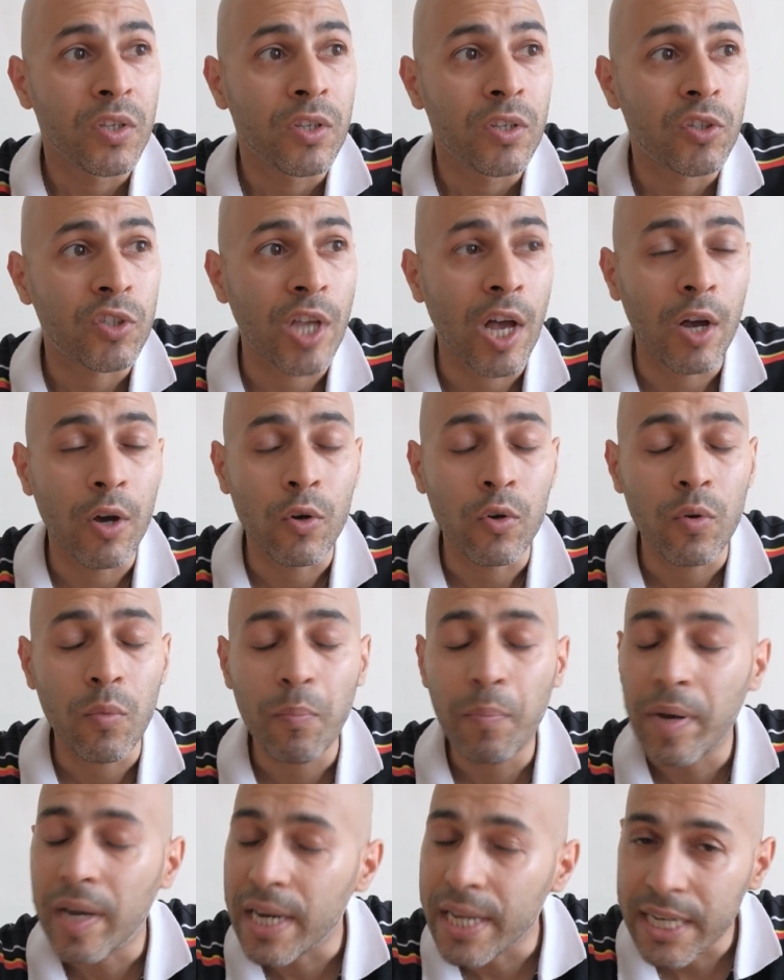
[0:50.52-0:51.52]

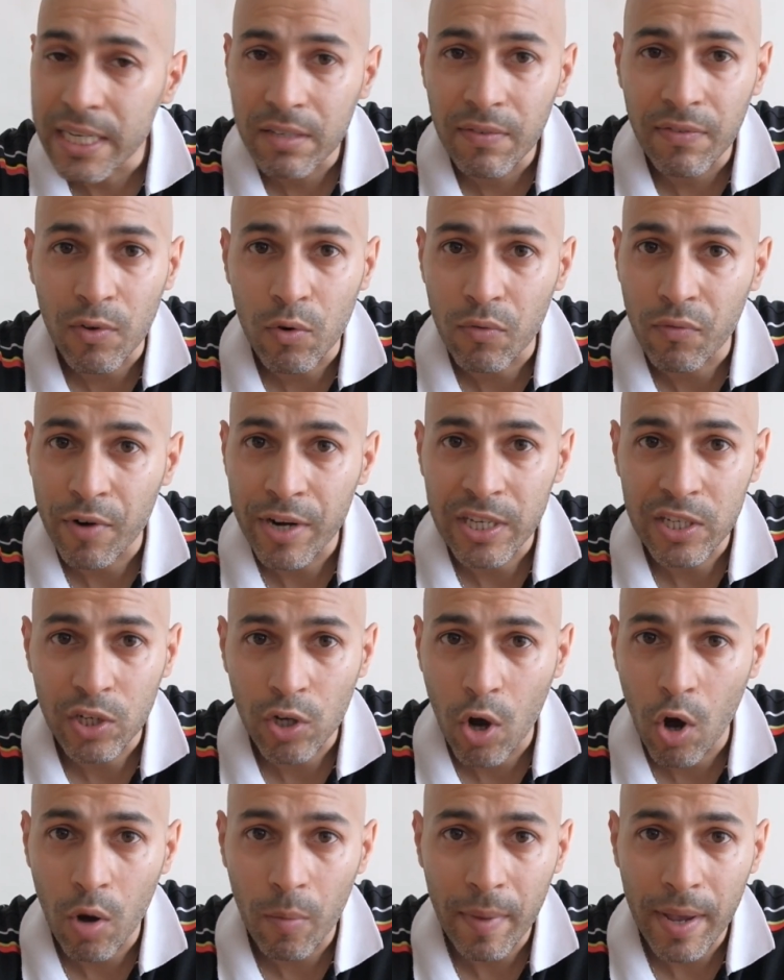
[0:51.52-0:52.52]
So please feel free to
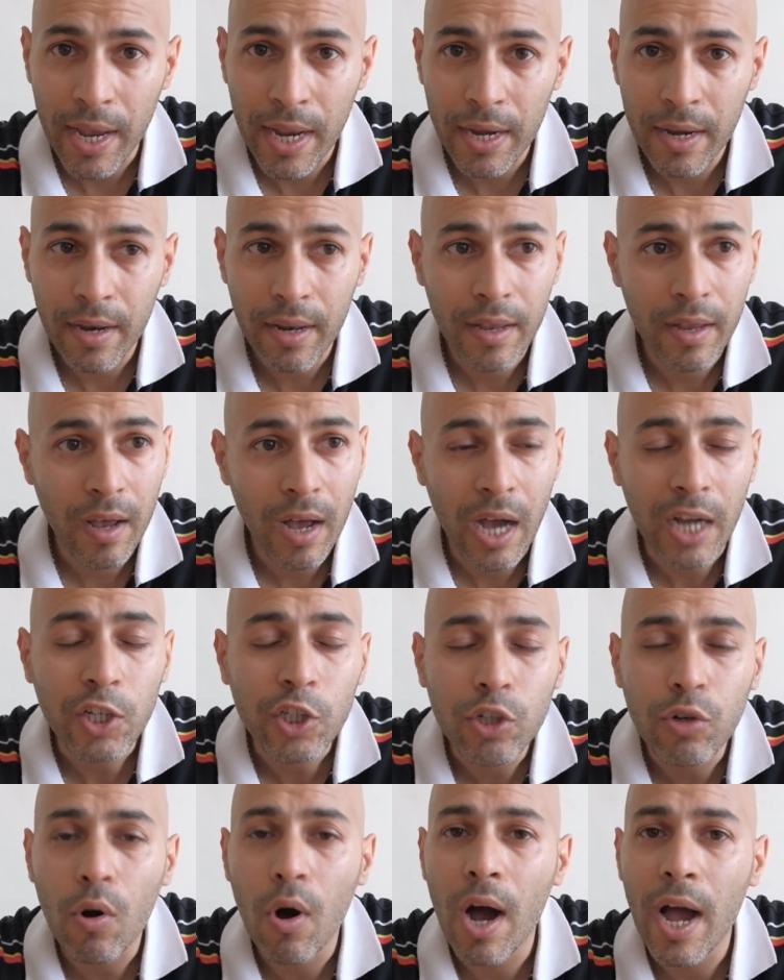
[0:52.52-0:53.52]
comment. I
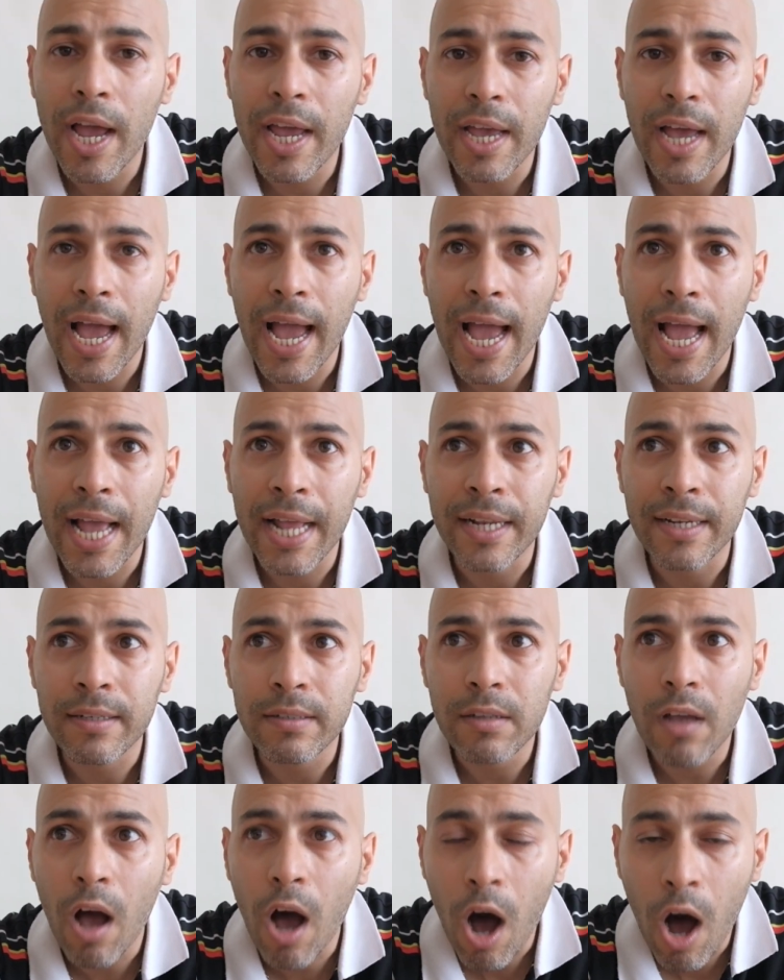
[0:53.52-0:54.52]
try
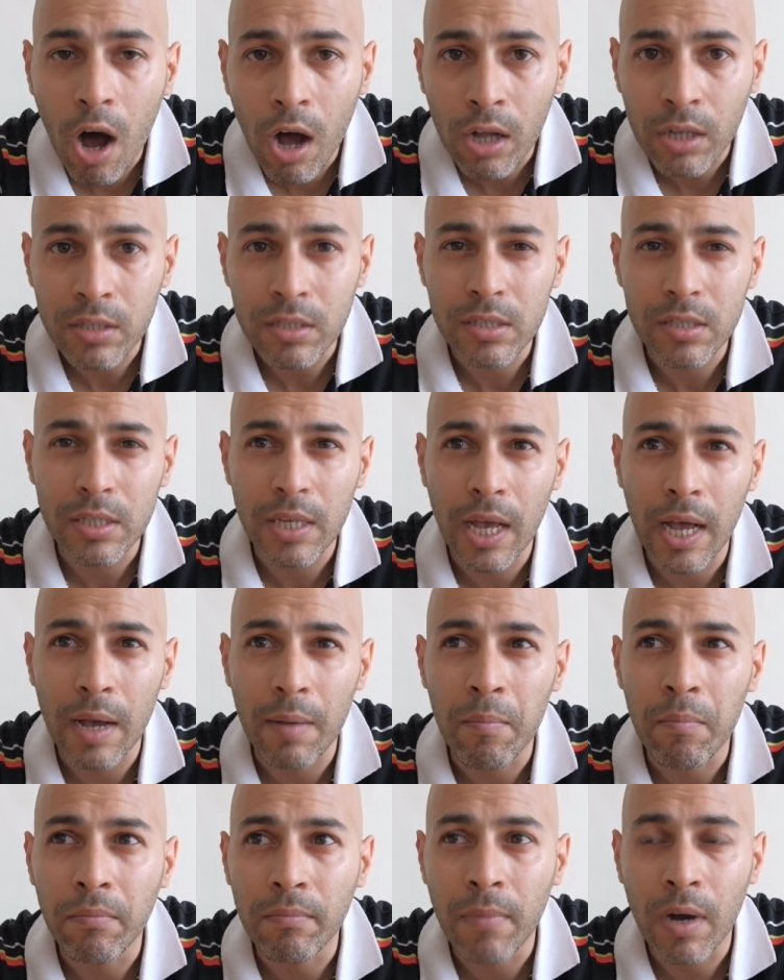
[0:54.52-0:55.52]
and
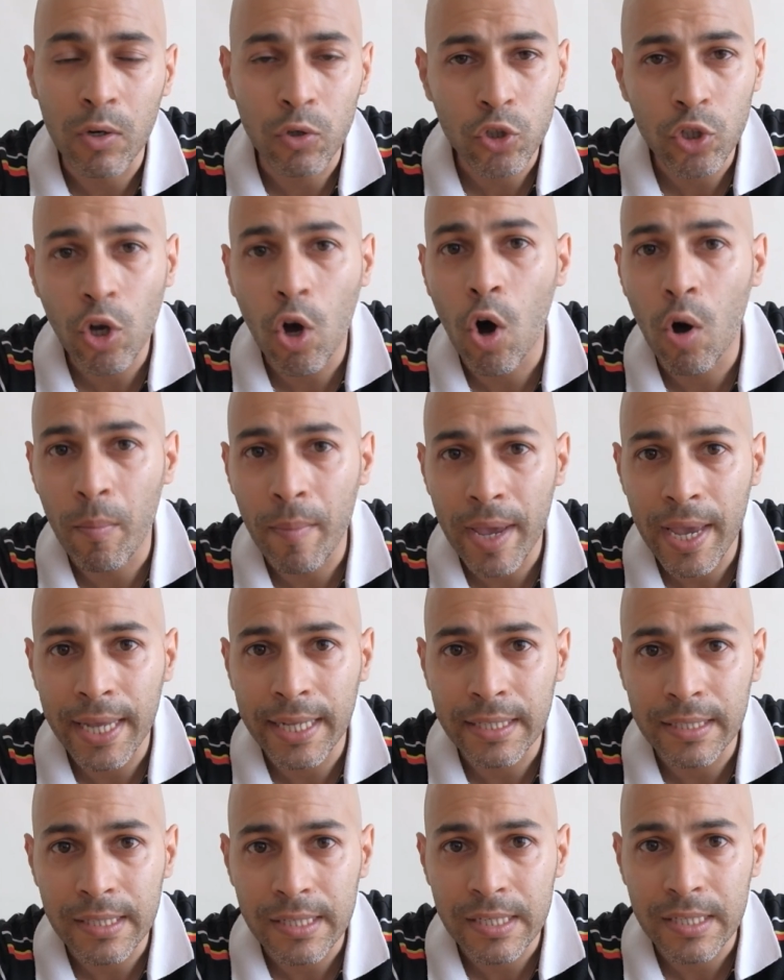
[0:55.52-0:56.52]
answer most
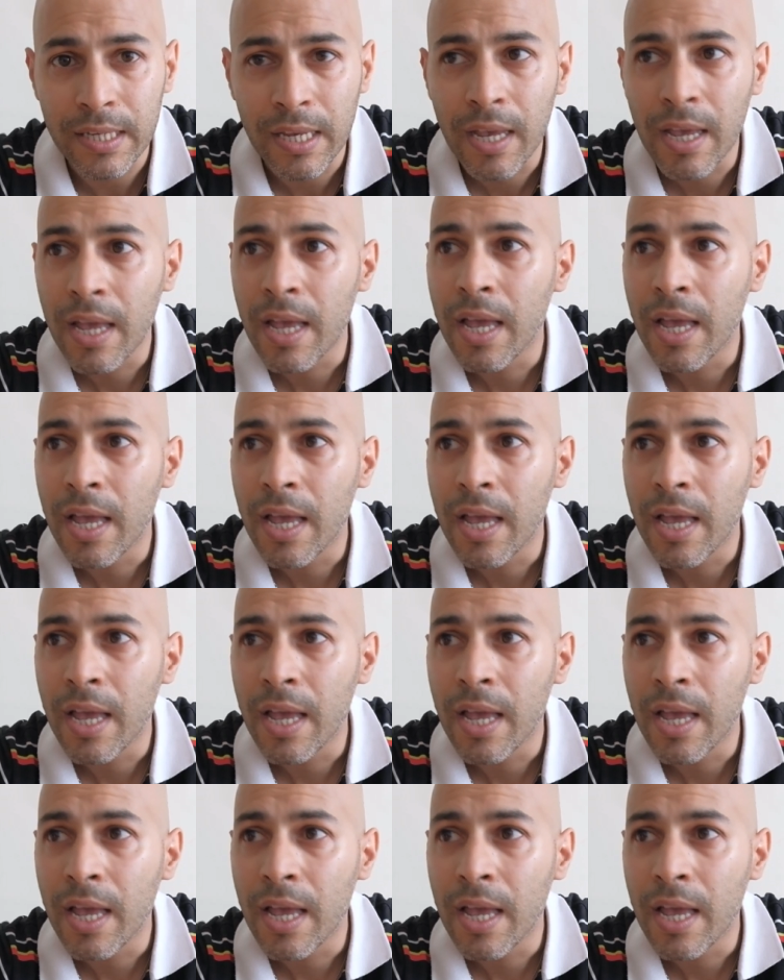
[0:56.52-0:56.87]
comments.